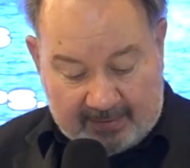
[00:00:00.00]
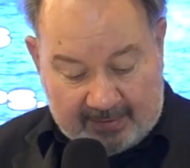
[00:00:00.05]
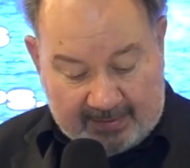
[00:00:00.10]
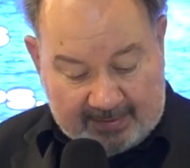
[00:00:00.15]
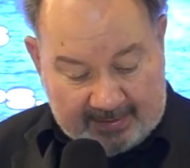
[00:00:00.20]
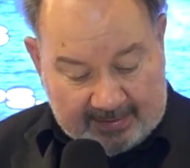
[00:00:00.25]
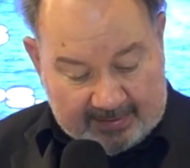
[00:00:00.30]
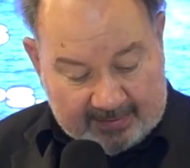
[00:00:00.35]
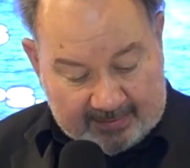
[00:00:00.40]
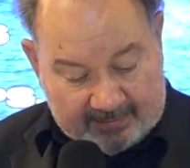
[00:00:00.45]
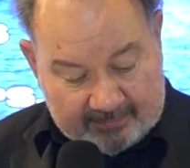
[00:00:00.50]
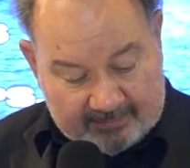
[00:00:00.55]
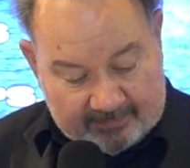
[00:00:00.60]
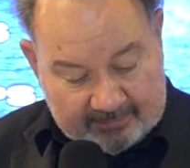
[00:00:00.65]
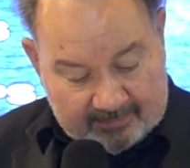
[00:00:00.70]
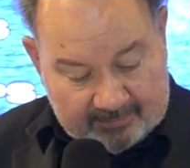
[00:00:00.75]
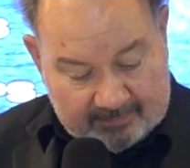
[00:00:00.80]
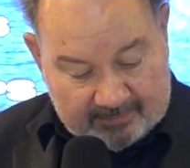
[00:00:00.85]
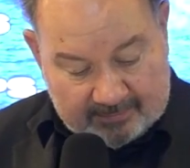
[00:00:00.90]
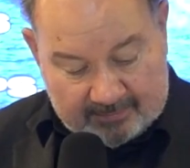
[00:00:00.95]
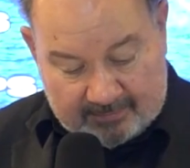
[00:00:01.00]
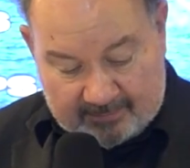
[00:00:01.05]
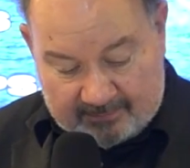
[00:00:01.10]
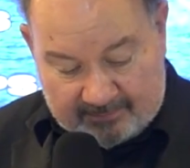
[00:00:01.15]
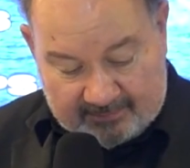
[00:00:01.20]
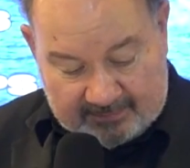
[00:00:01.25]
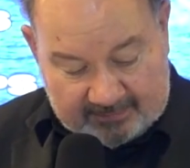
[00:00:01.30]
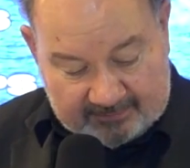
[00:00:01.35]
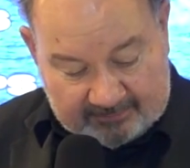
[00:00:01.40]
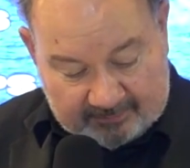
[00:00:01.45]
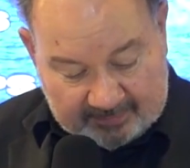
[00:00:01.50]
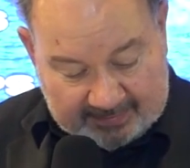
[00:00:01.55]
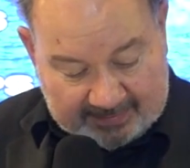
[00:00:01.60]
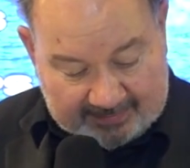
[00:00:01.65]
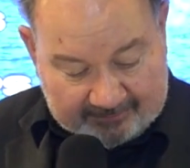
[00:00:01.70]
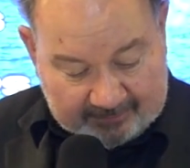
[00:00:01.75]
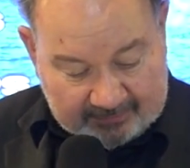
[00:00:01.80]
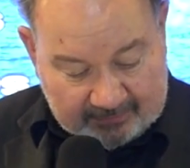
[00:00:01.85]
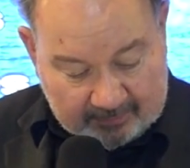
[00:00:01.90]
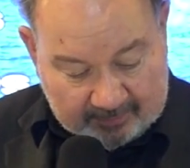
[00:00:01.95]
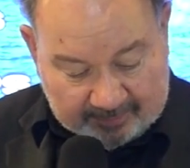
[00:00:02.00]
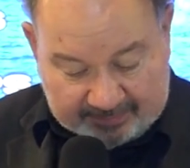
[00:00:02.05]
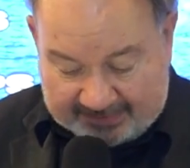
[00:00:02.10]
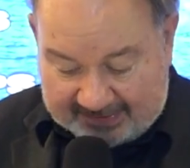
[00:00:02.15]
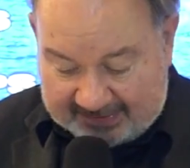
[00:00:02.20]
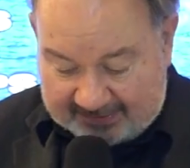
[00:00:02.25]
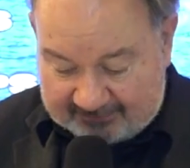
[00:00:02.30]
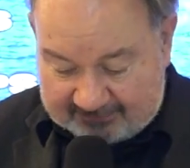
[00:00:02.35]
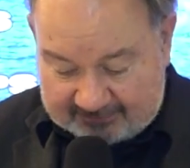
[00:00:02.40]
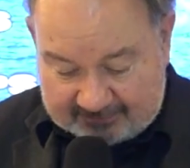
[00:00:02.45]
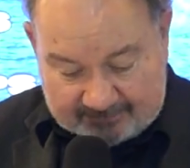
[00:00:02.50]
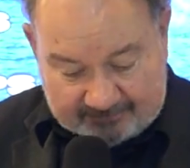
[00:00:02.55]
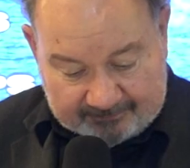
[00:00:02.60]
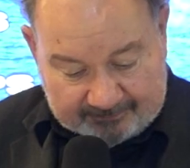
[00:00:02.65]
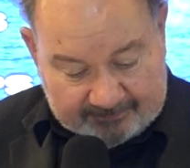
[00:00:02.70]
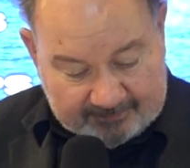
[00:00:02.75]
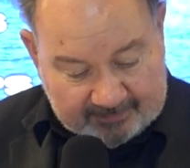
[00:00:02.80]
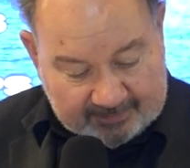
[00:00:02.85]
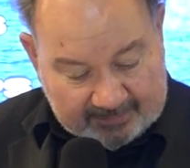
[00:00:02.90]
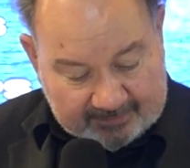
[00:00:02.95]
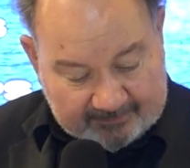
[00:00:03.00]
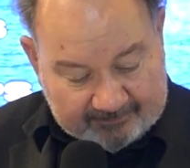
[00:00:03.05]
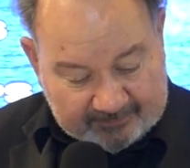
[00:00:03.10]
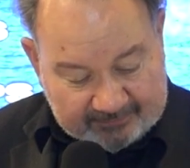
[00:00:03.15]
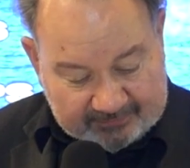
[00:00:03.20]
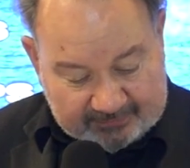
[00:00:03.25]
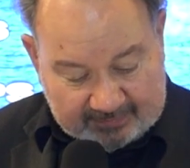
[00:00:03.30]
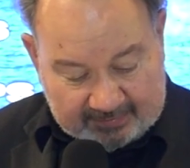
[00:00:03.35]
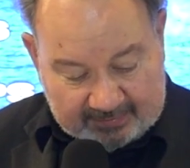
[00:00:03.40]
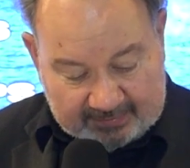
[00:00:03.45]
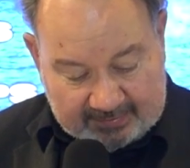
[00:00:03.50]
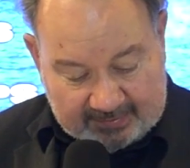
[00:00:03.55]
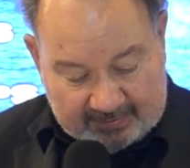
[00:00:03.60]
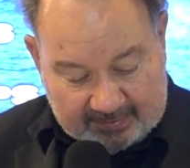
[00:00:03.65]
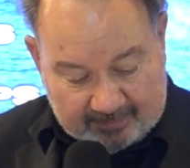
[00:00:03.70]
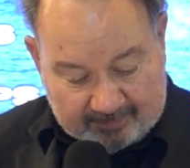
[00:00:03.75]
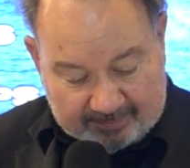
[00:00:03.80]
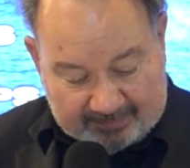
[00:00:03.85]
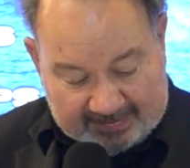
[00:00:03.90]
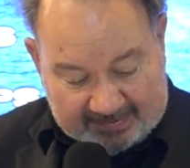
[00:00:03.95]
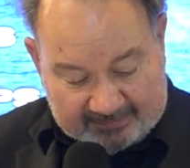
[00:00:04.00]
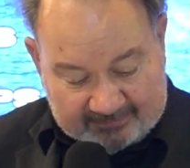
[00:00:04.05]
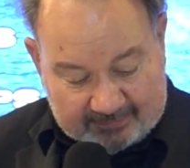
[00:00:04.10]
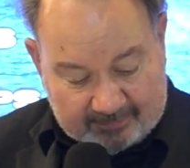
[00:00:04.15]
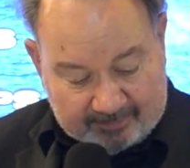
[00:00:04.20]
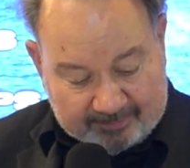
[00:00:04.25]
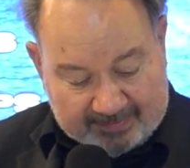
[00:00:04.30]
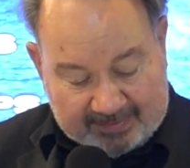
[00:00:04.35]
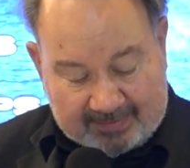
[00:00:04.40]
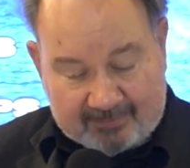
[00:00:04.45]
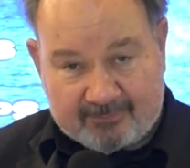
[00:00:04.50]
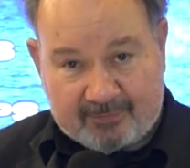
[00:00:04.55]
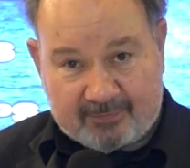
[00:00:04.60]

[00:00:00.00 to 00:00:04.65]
and these, we have a new blast uh, facility here, blast and paint